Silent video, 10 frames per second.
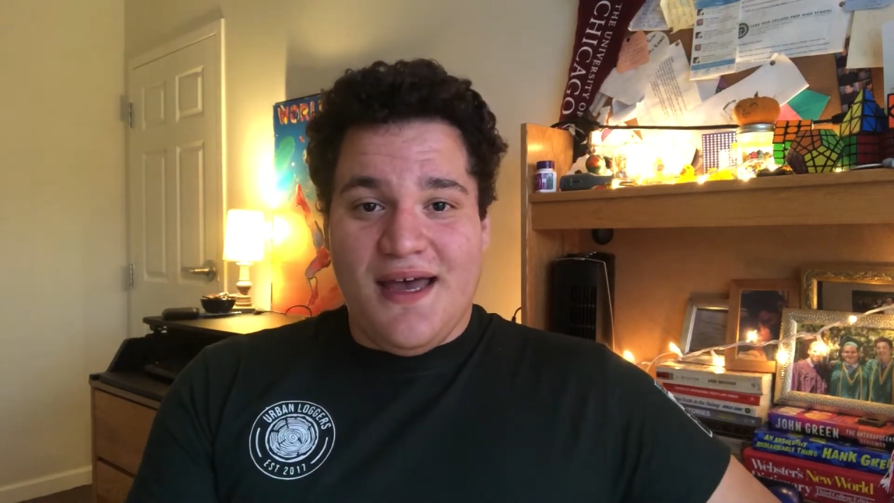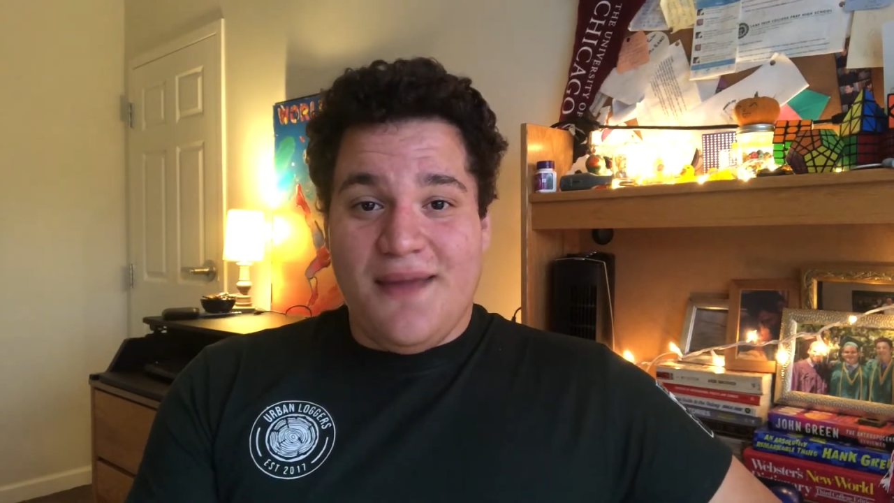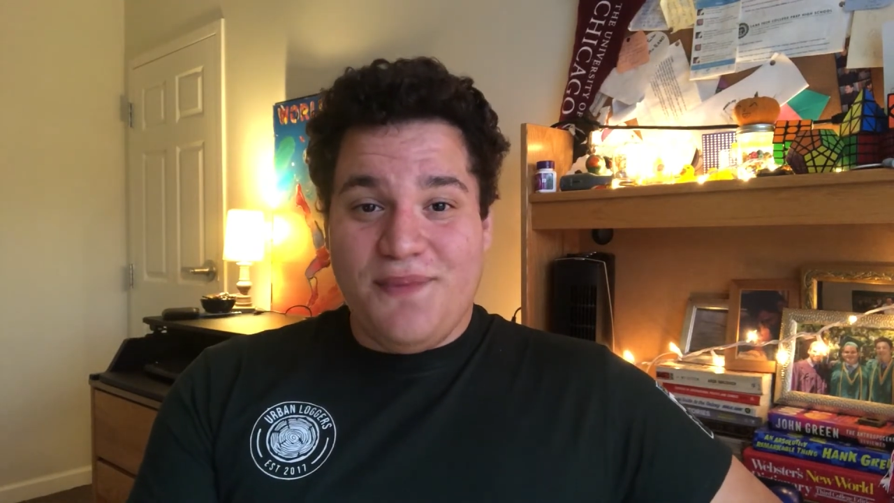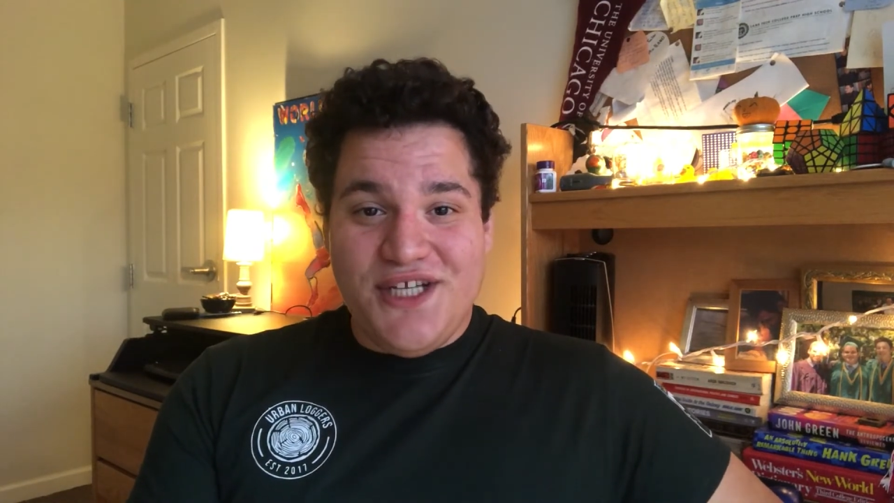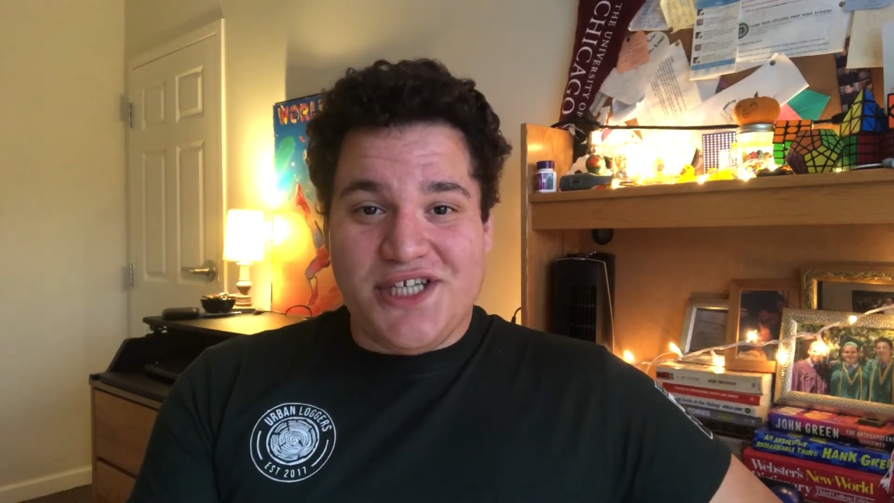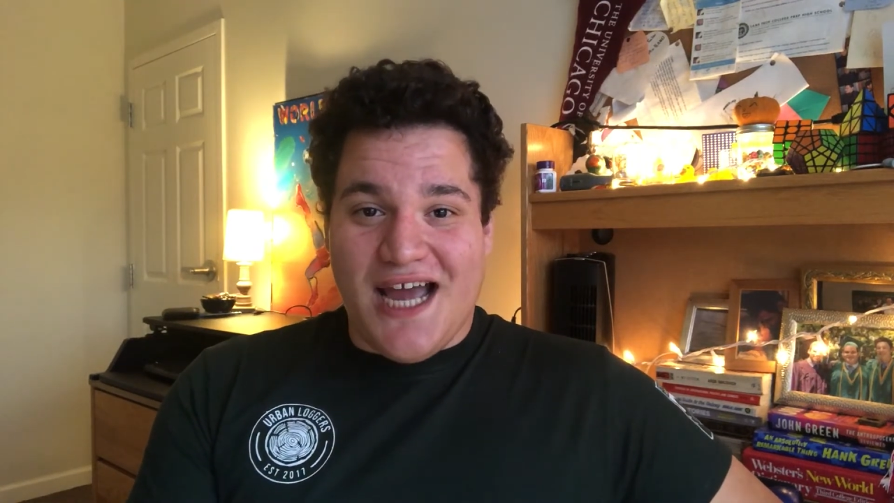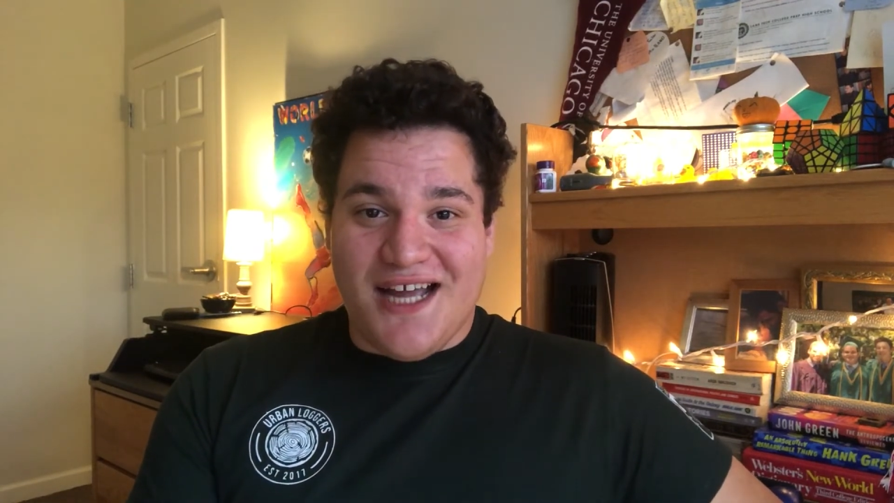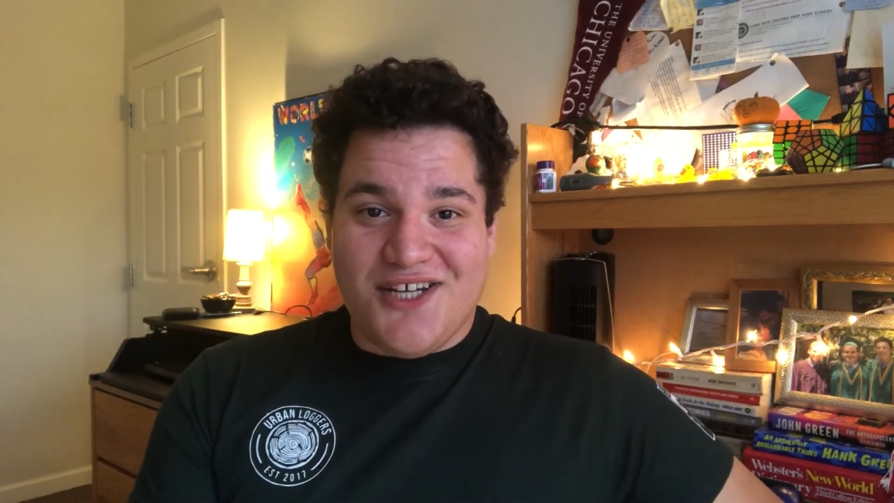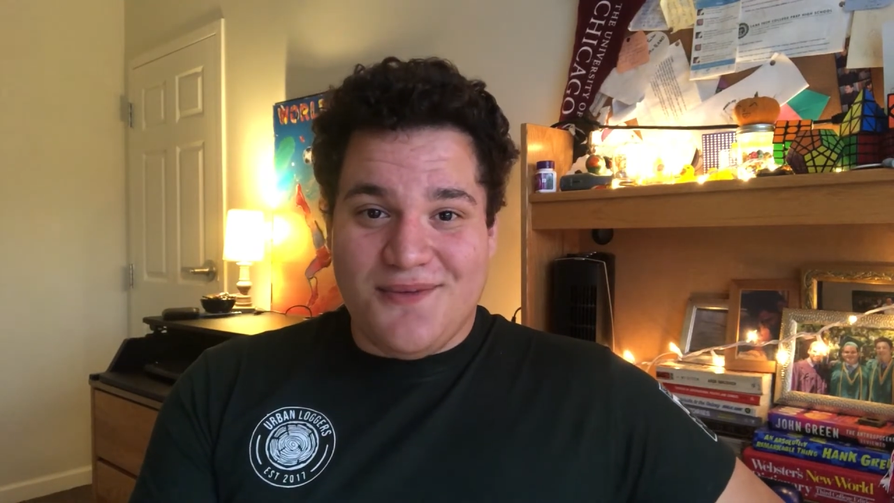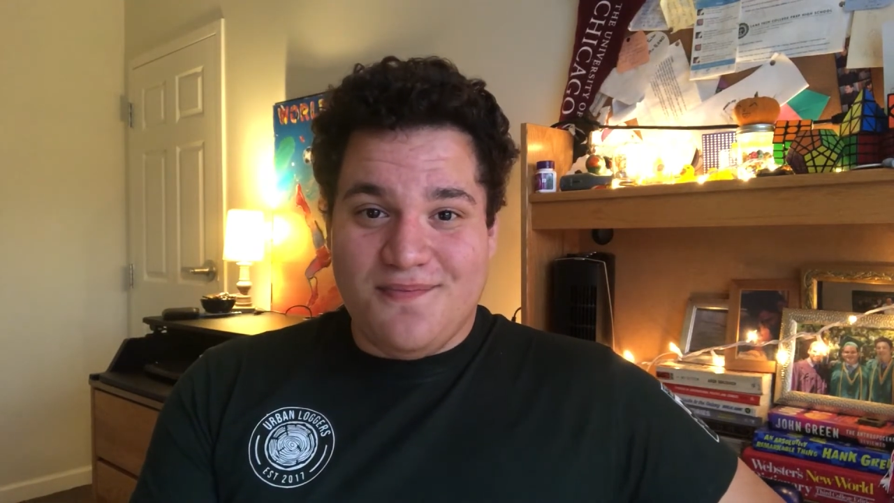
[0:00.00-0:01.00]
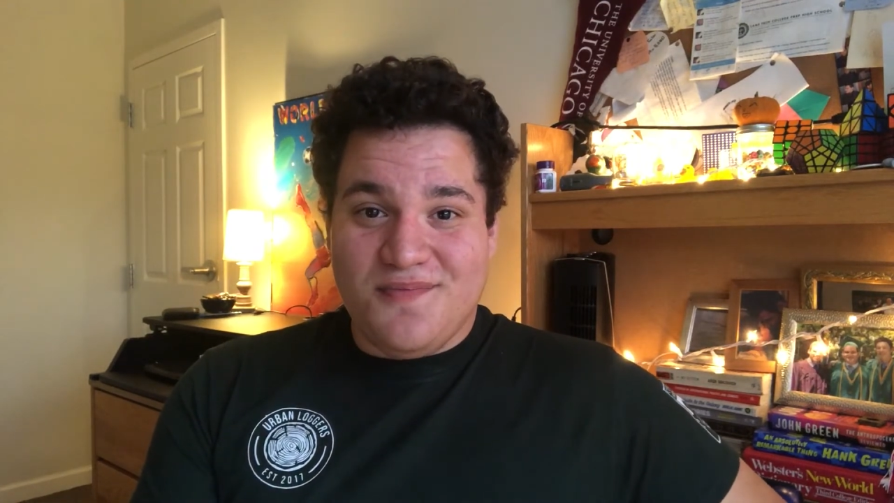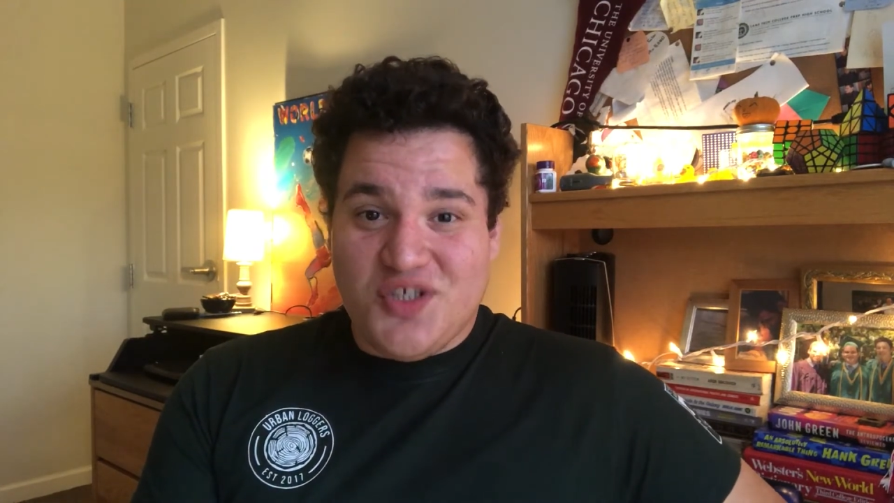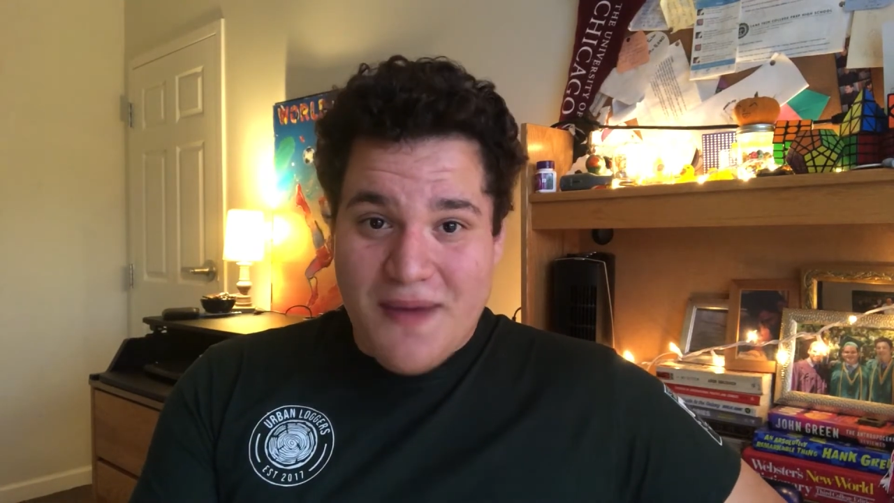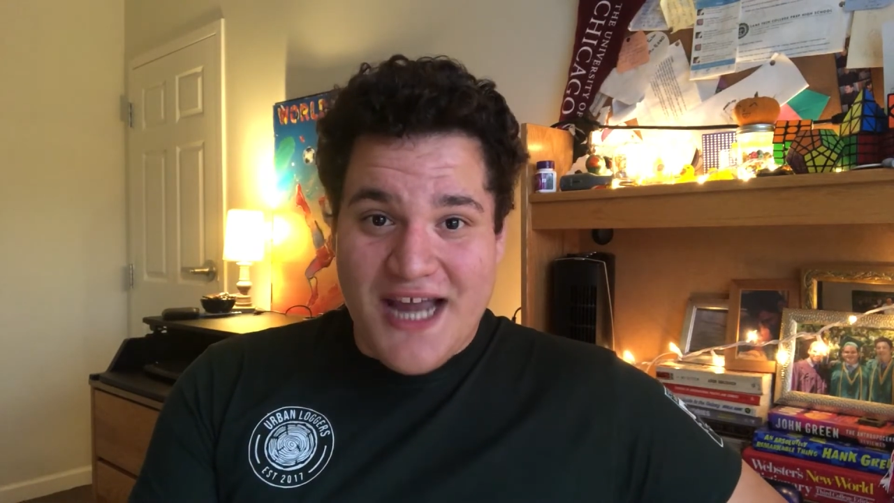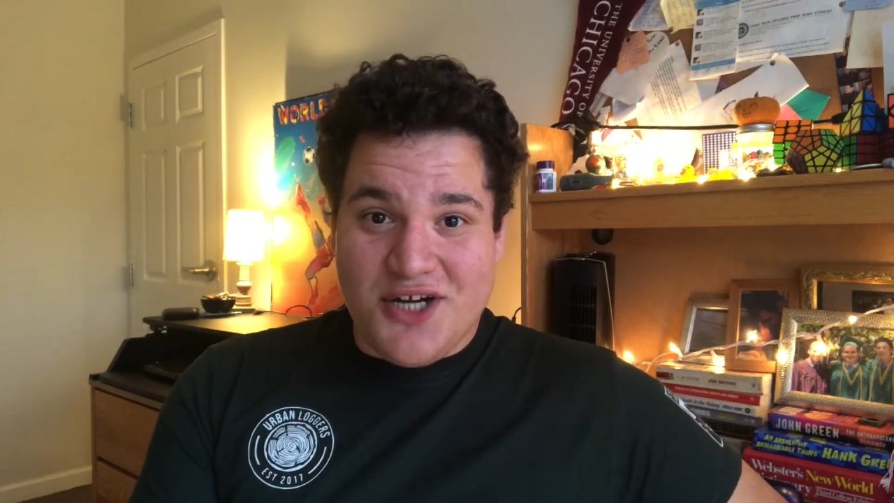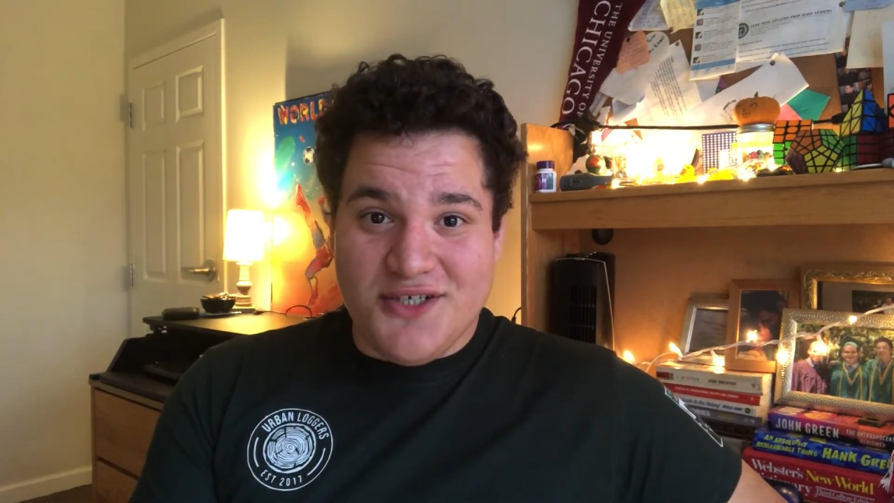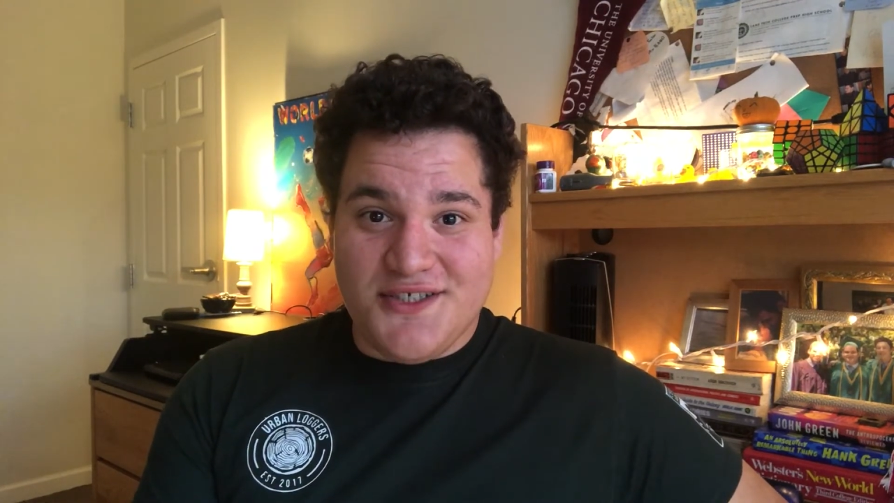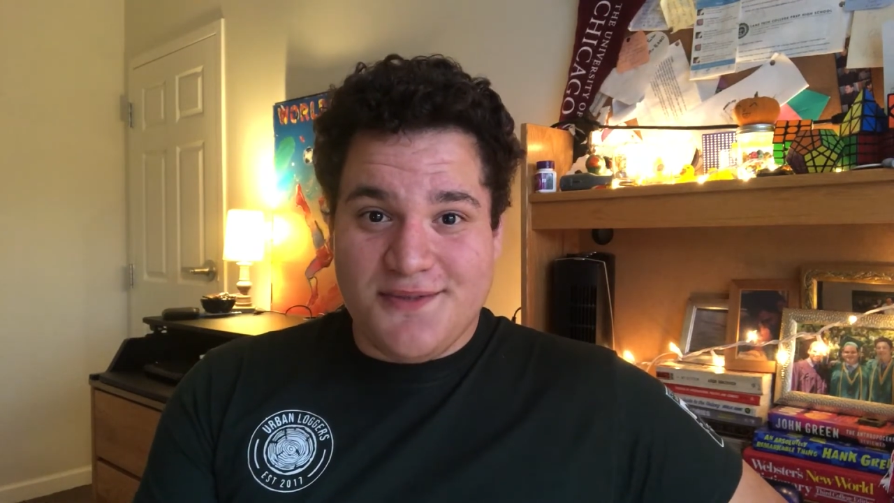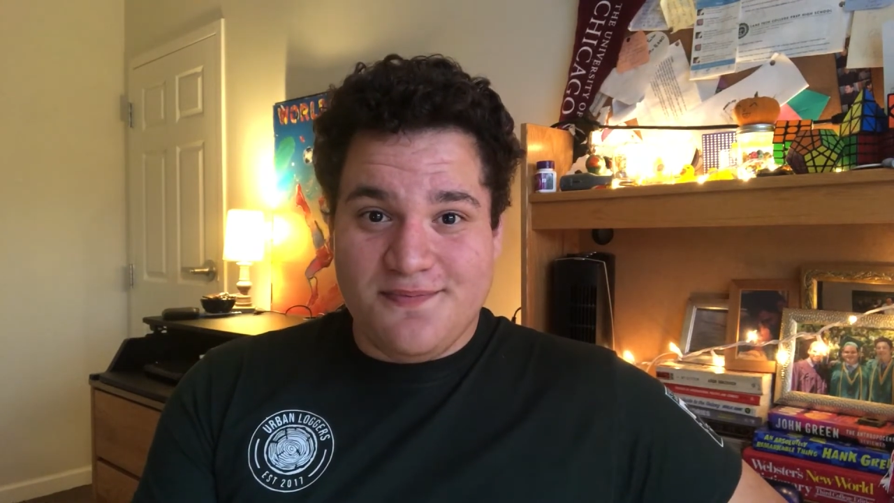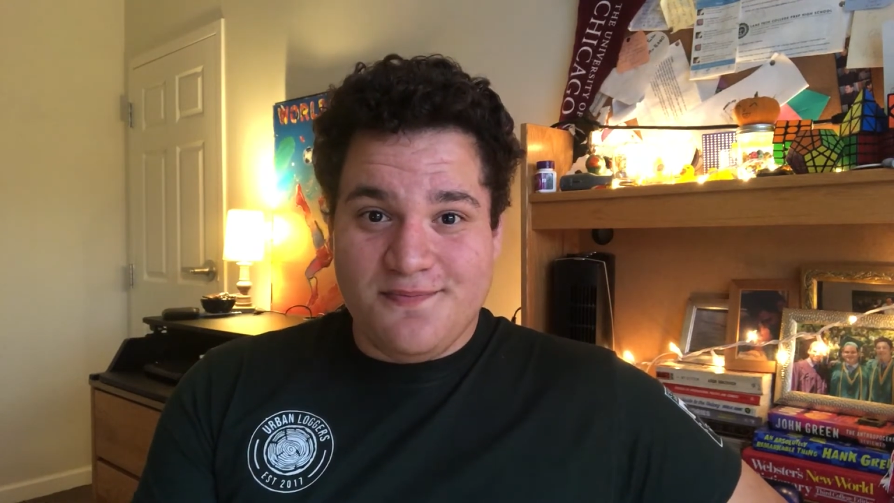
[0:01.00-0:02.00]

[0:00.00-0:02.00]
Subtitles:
and Meshach, schmackers,